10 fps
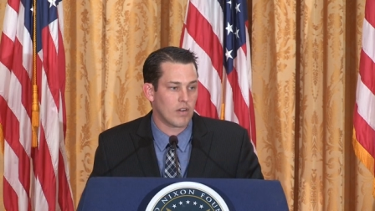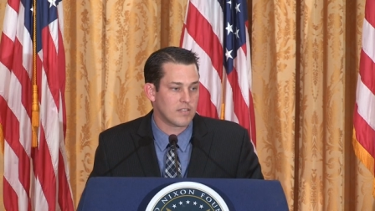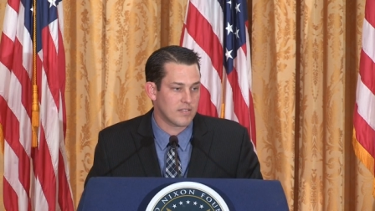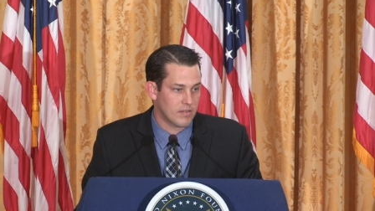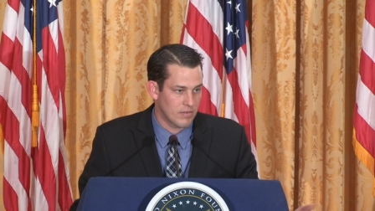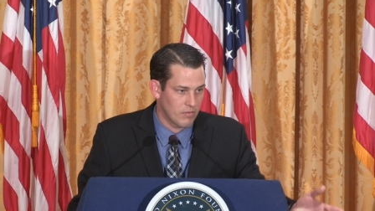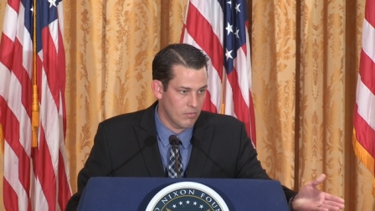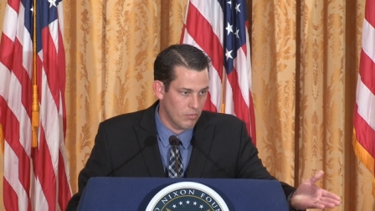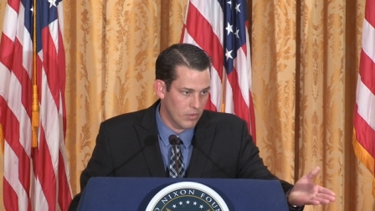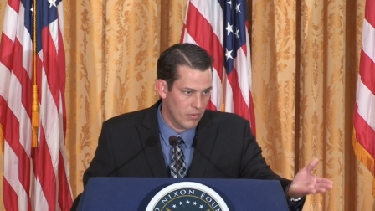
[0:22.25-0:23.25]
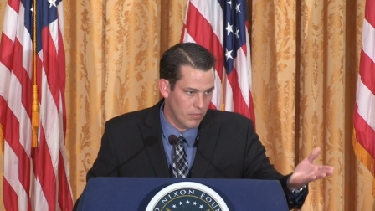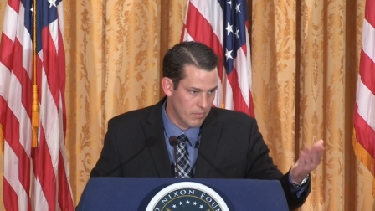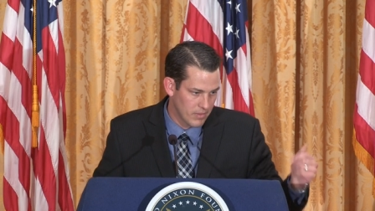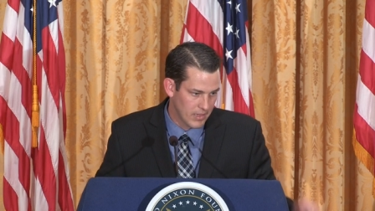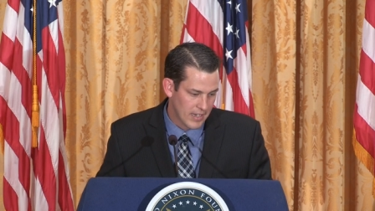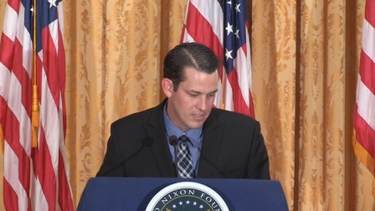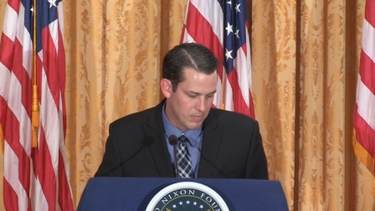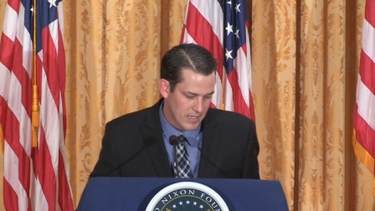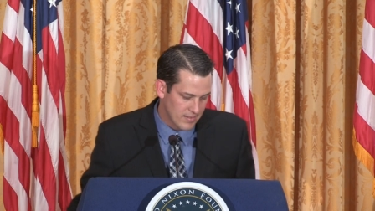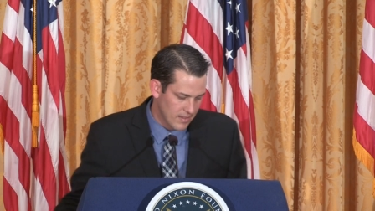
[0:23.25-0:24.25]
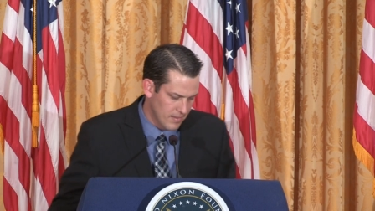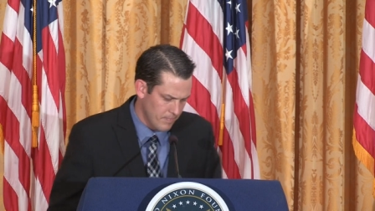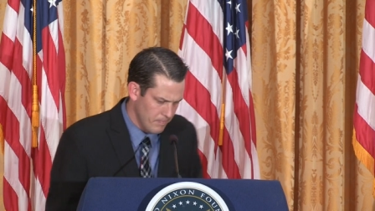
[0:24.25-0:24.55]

Chris, will you lead us, please?